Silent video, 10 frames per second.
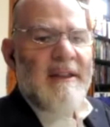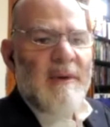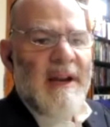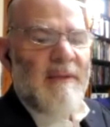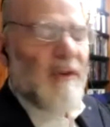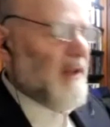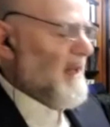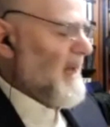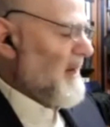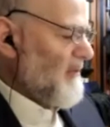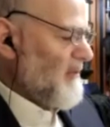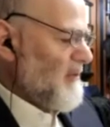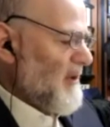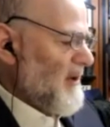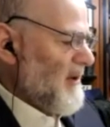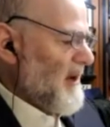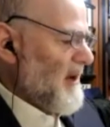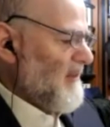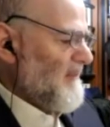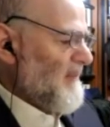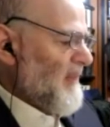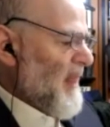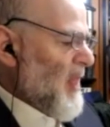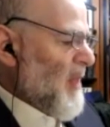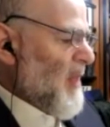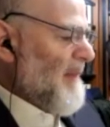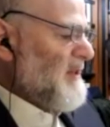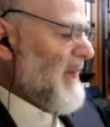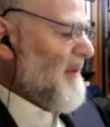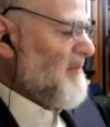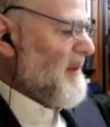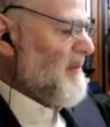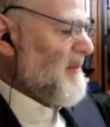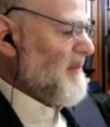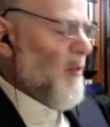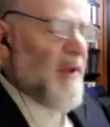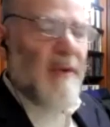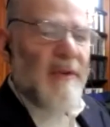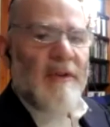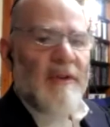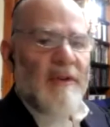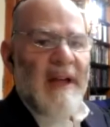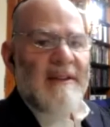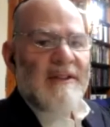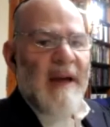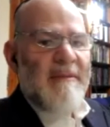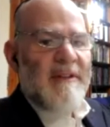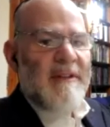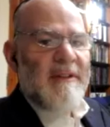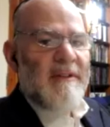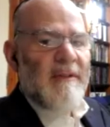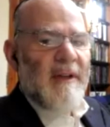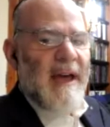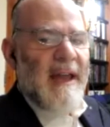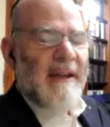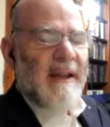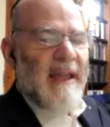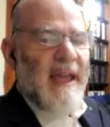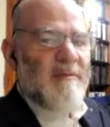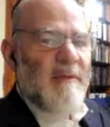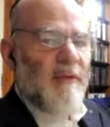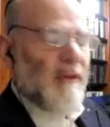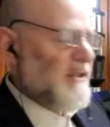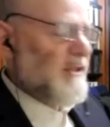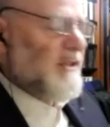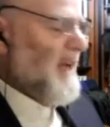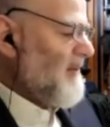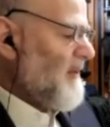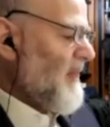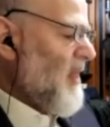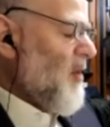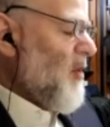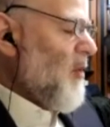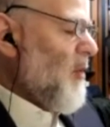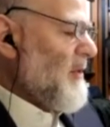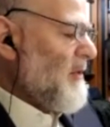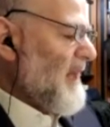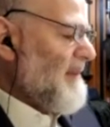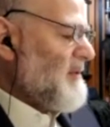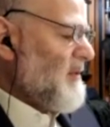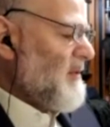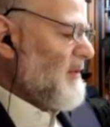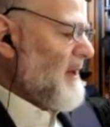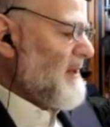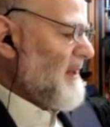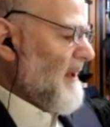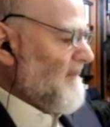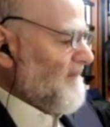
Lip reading: We're going to have a whole Chanukah story here, guys. Whether you're lighting the Chanukah candles before Shabbos, or whether you're lighting them during the weekday.